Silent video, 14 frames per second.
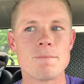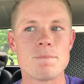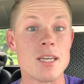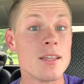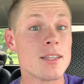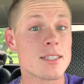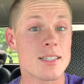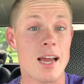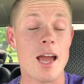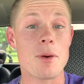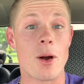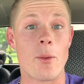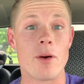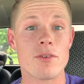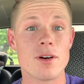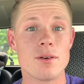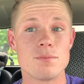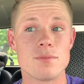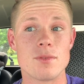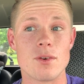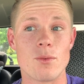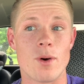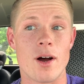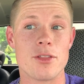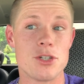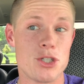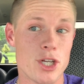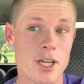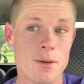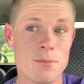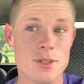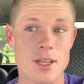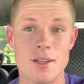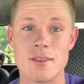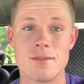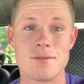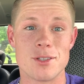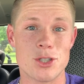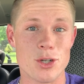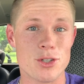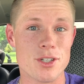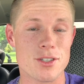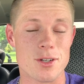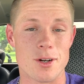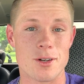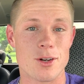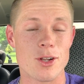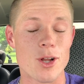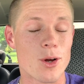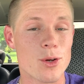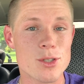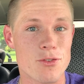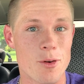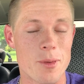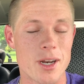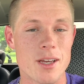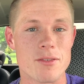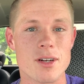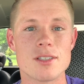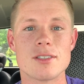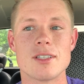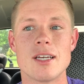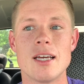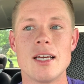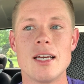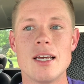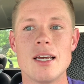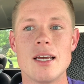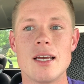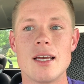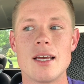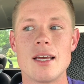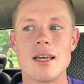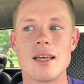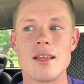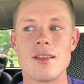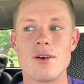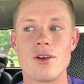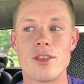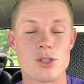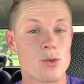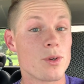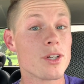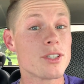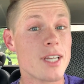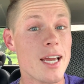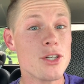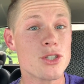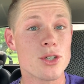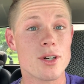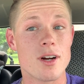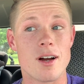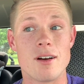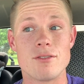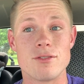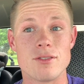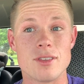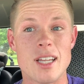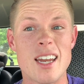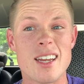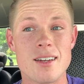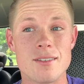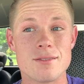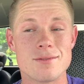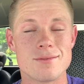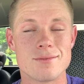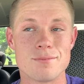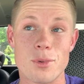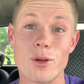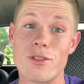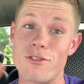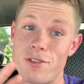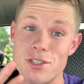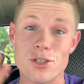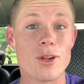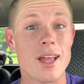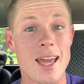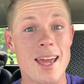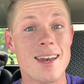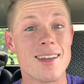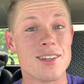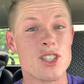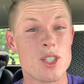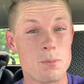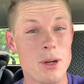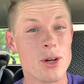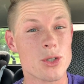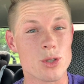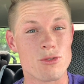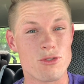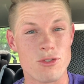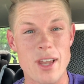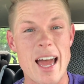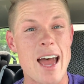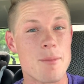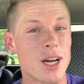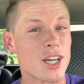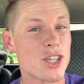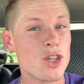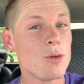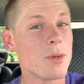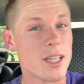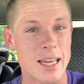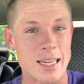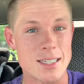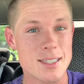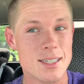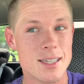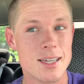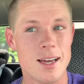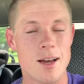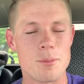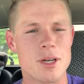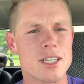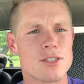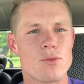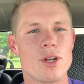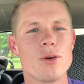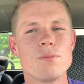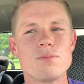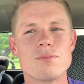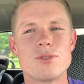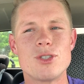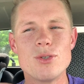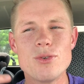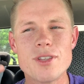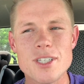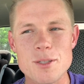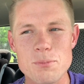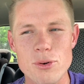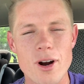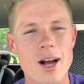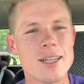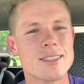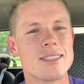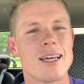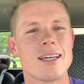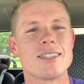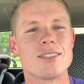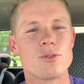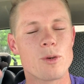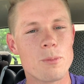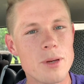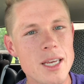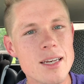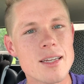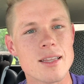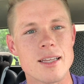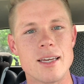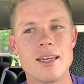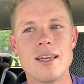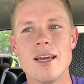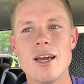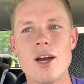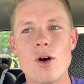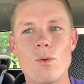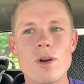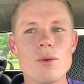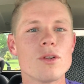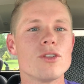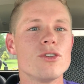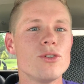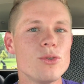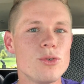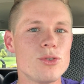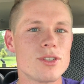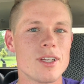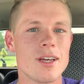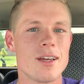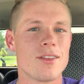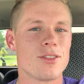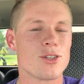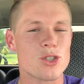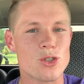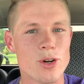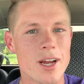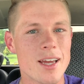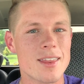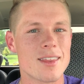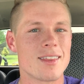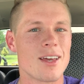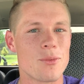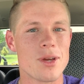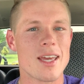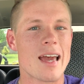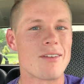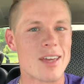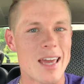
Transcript: In this time, however, while the gyms and the churches are closed for many of us, there's a real danger of letting both physical and spiritual flab accumulate. Because if we don't do this process repeatedly, we will lose the strength that we have